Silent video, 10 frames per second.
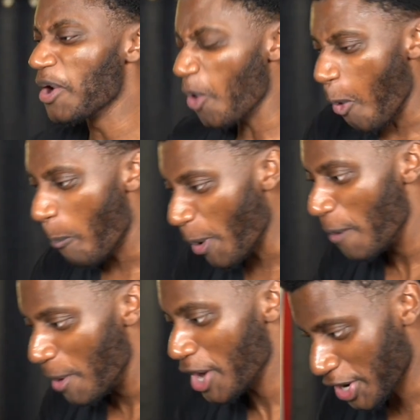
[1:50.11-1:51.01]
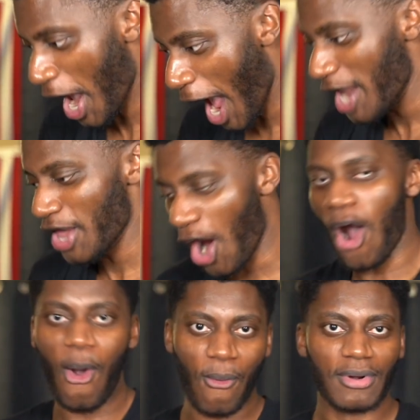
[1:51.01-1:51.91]

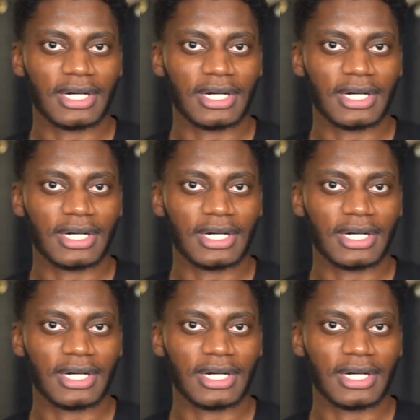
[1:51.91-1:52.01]
Upamecano.